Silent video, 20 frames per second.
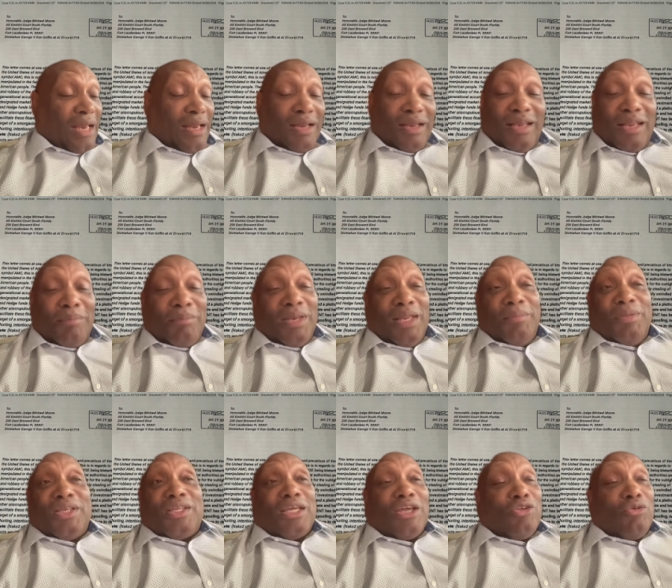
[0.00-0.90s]
Let
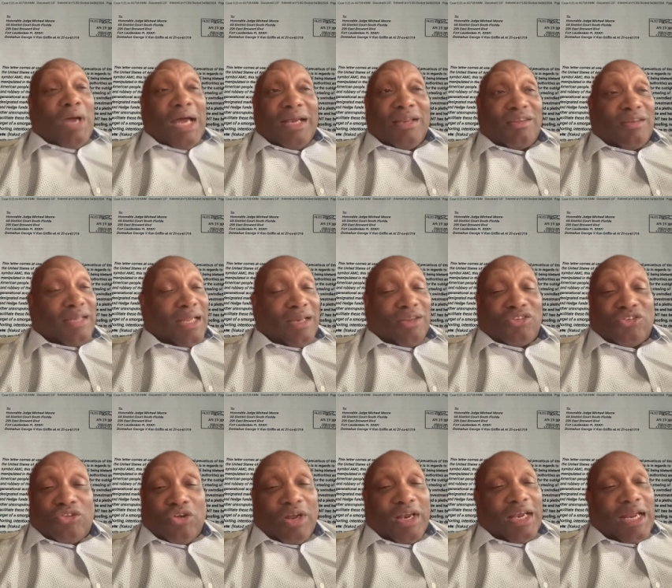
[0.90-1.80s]
me tell you how this letter
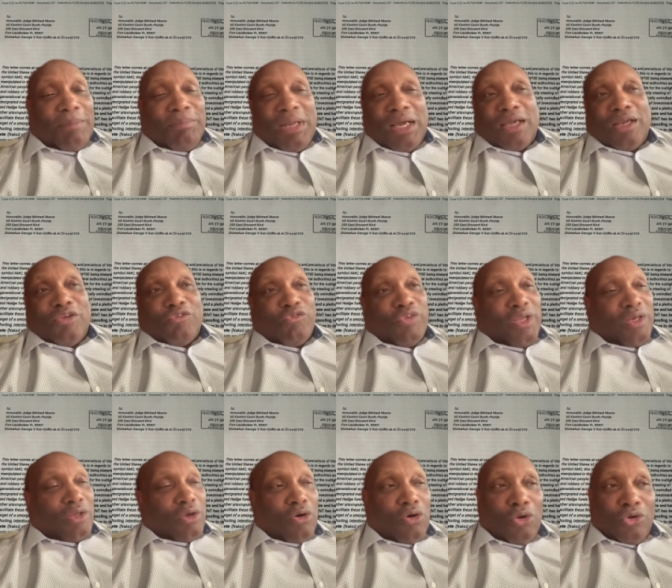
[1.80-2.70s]
started, and I'm not going to
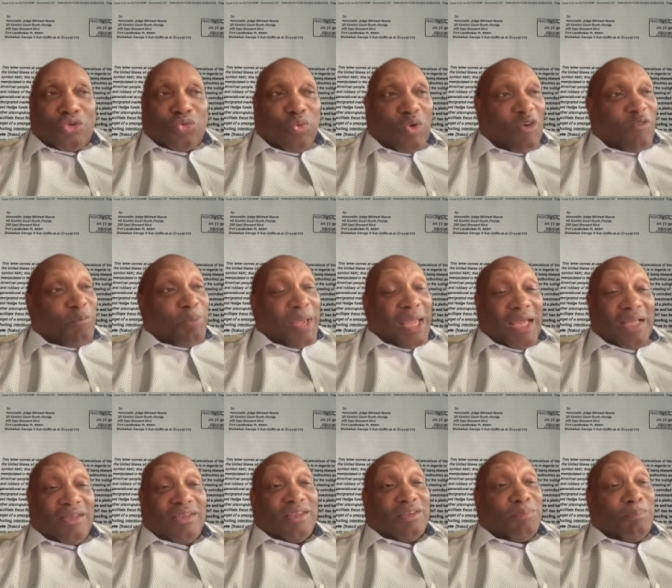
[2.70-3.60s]
read the whole 12
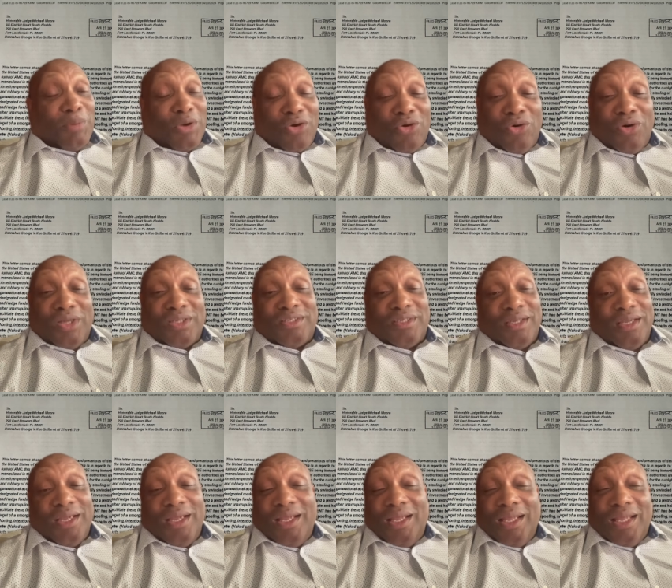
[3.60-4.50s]
pages because
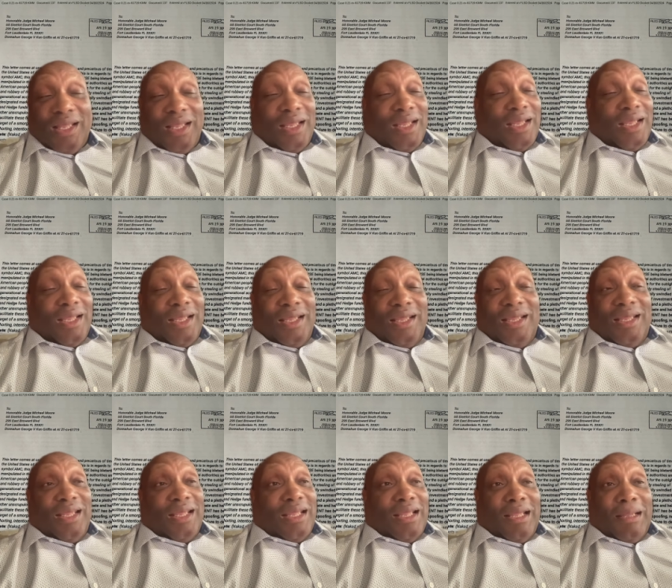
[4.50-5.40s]

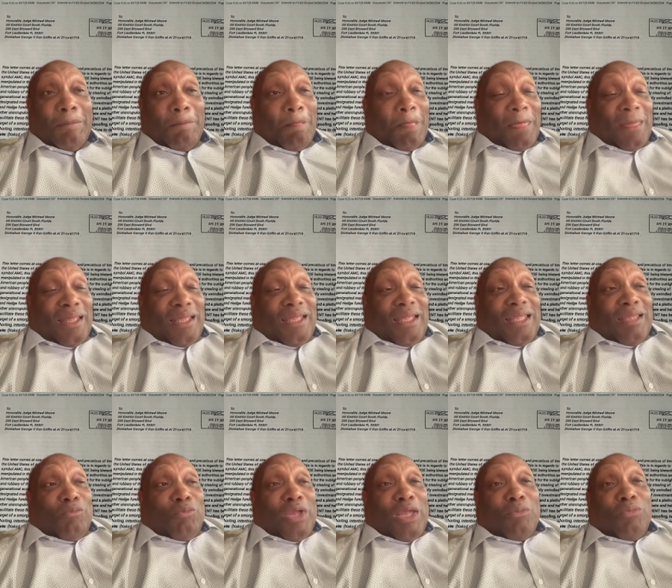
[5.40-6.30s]

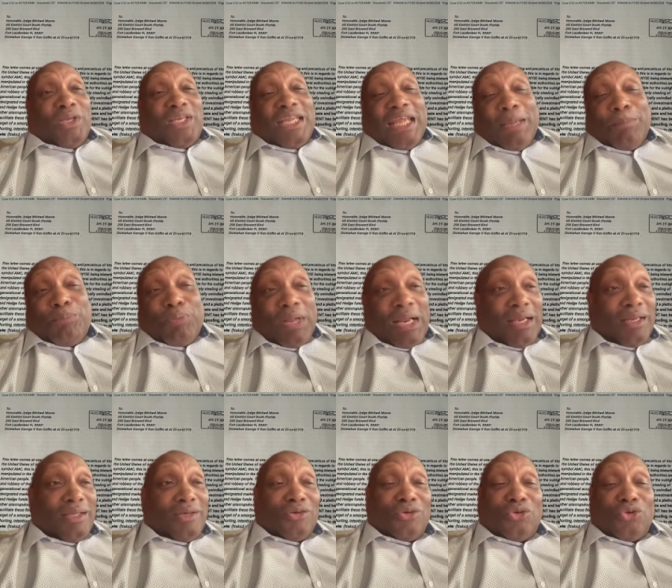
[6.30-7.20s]
it would take
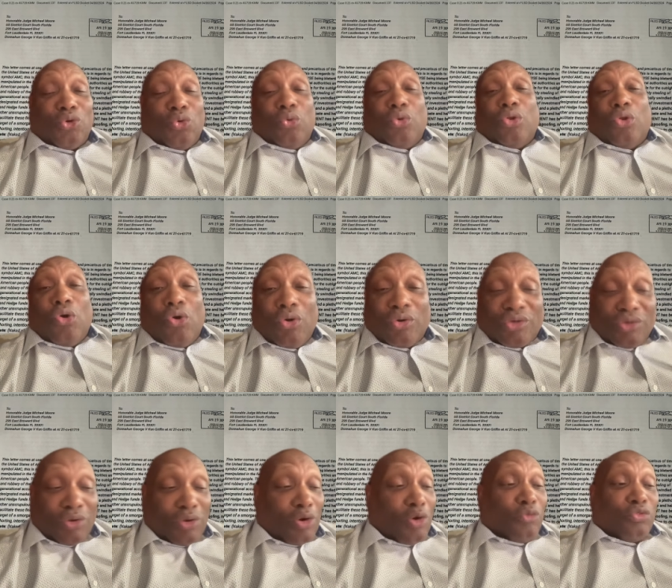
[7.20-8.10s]
probably too long
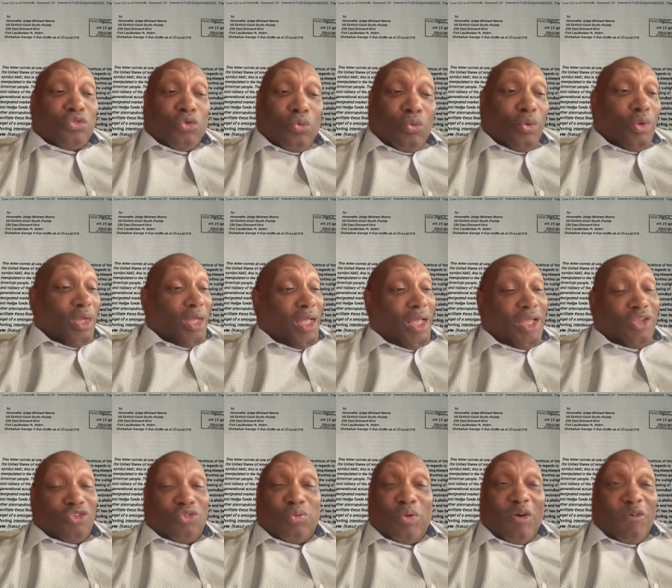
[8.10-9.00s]
to go through
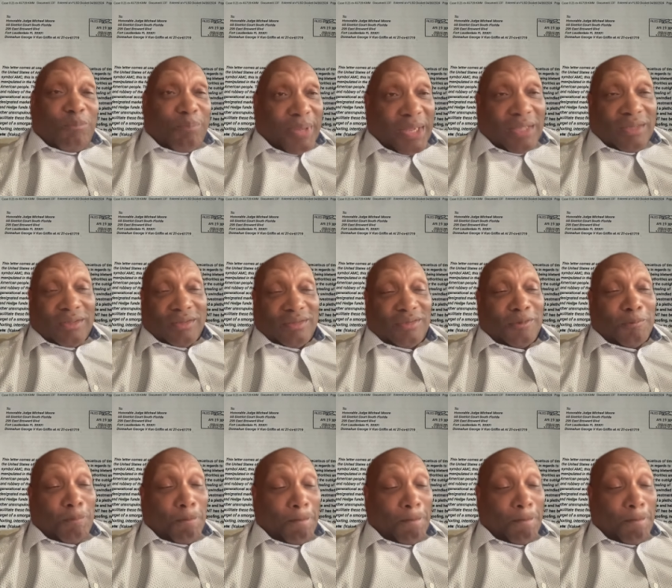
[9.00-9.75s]
his 12 pages.